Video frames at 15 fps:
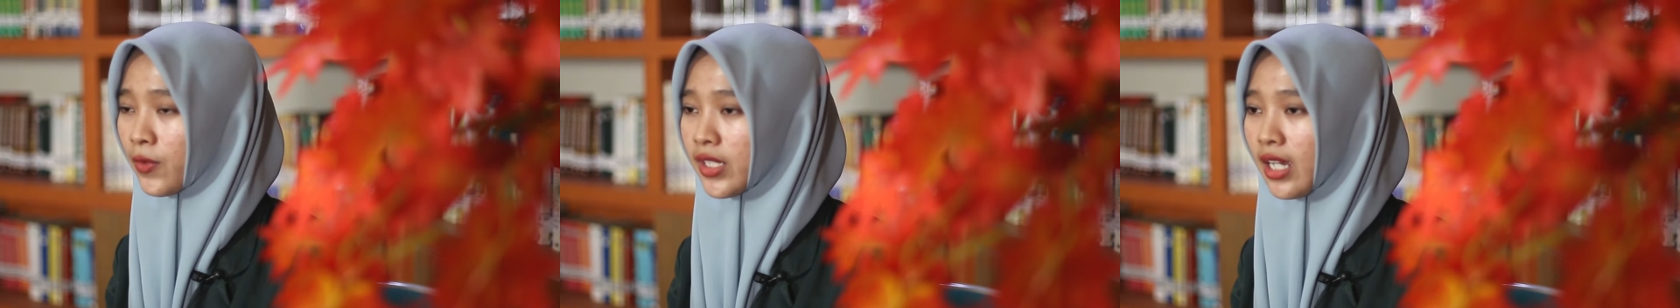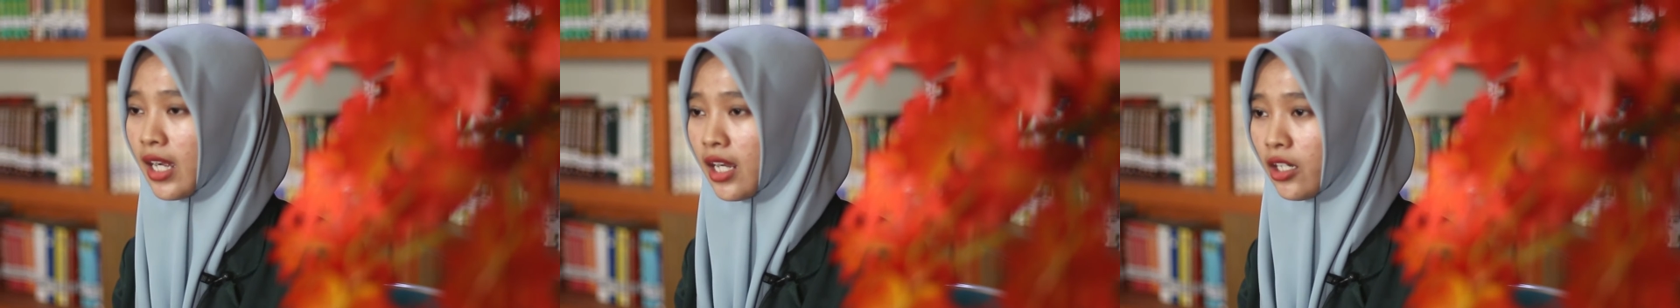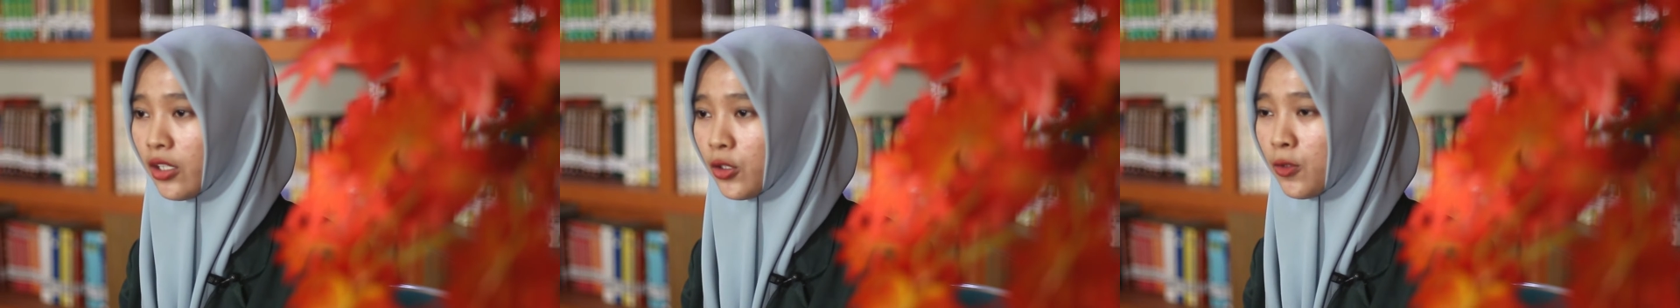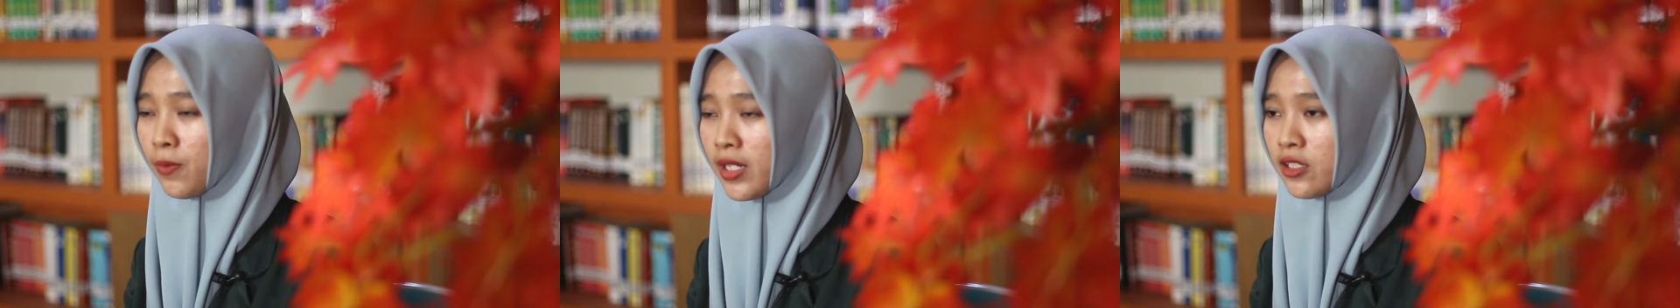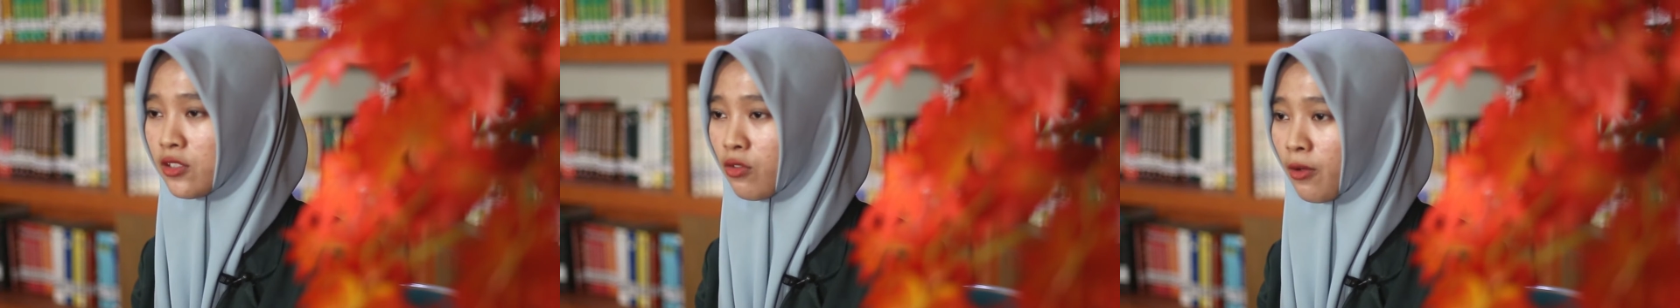arguments
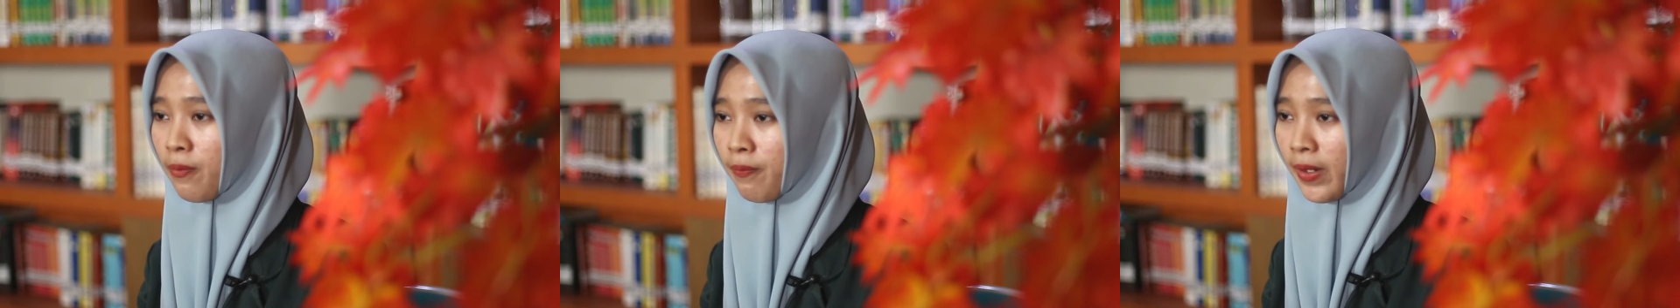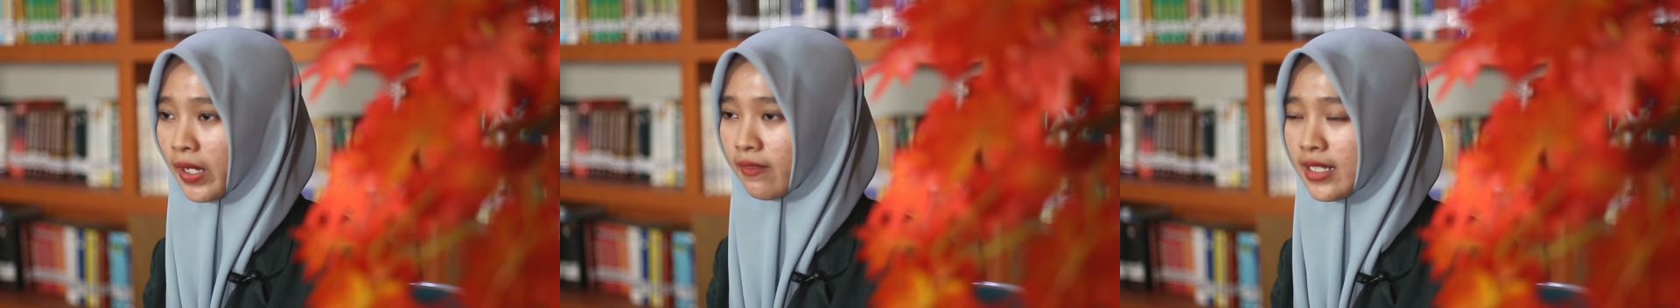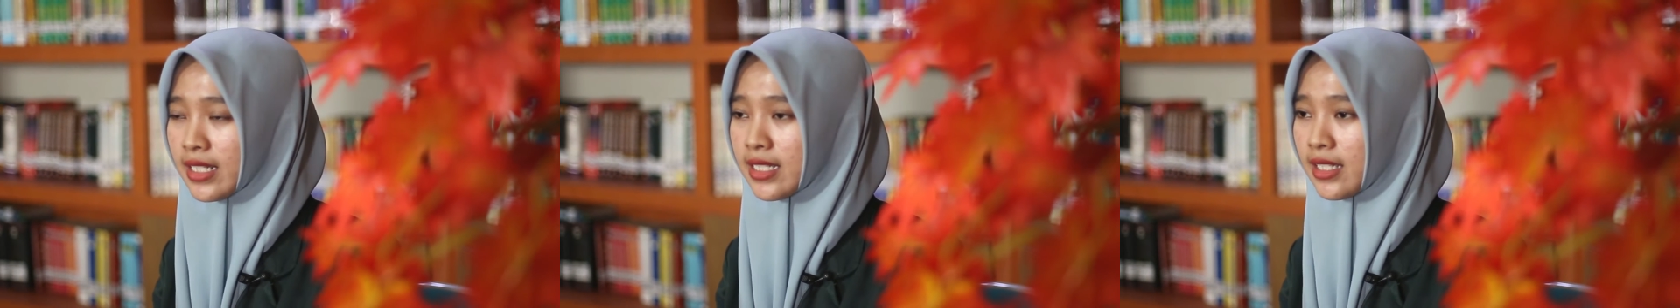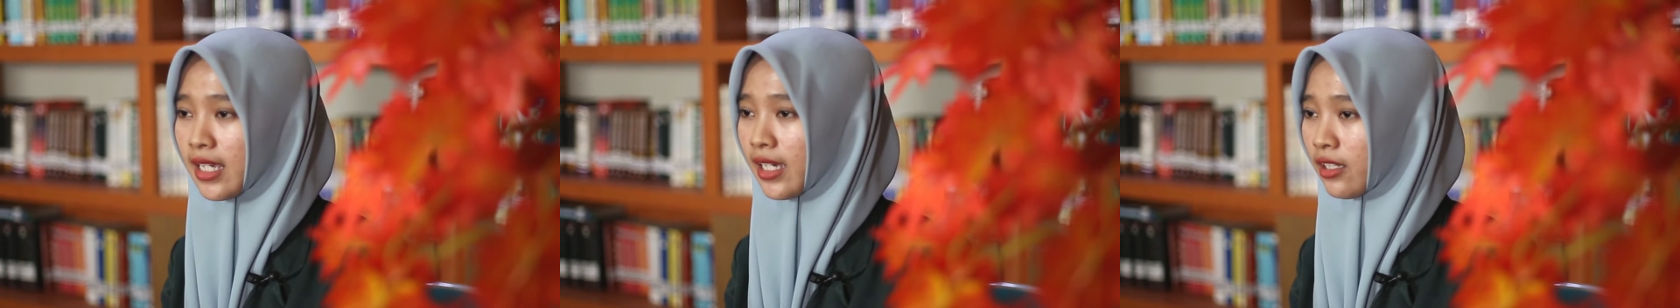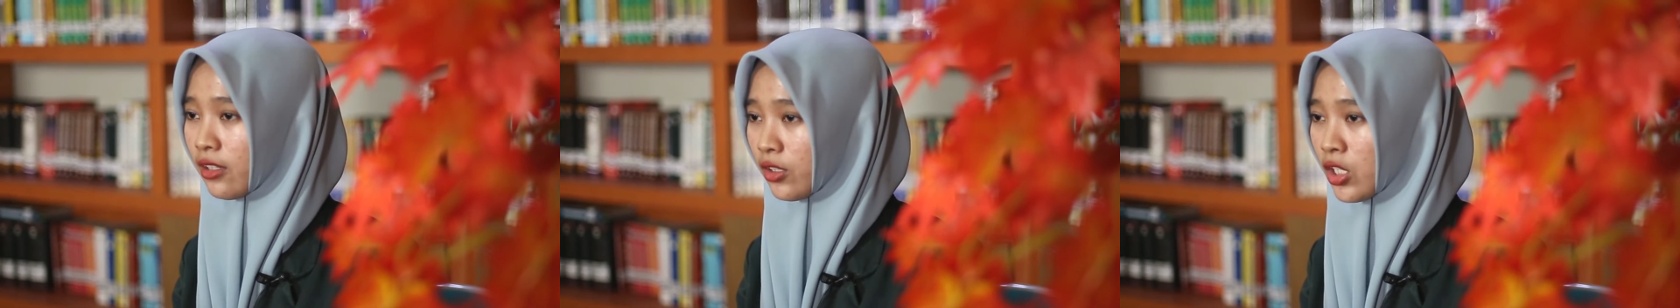from parents
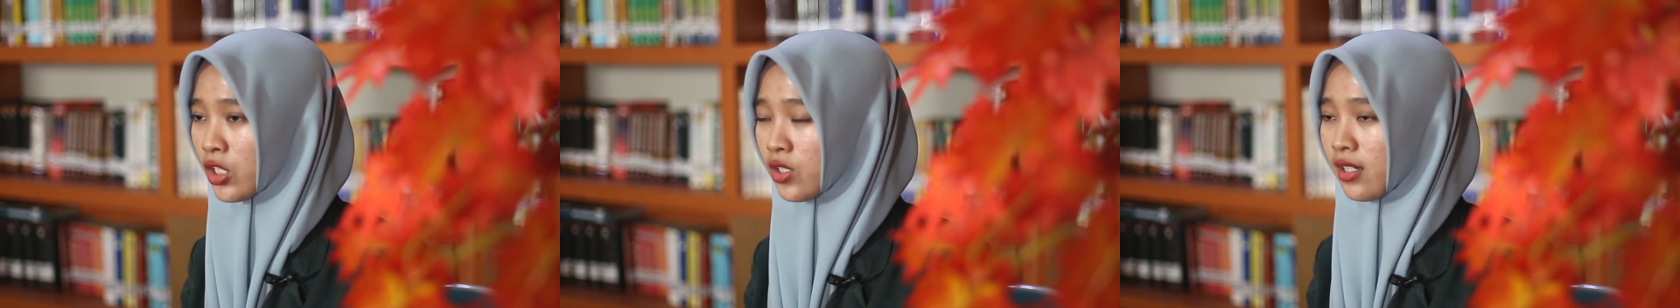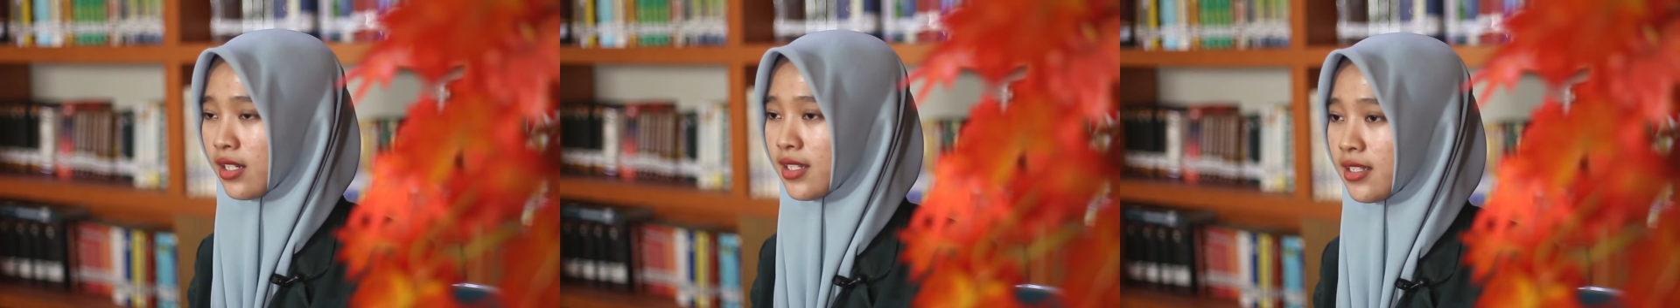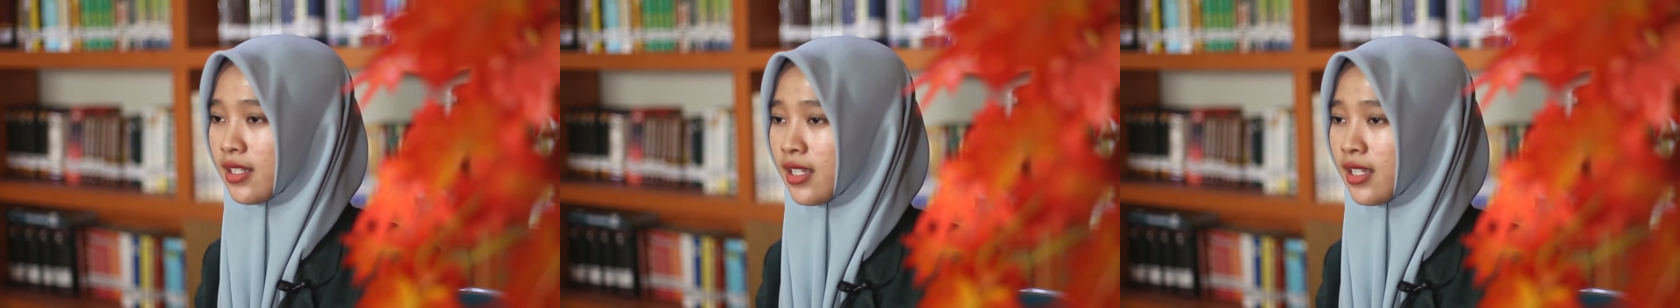and teachers.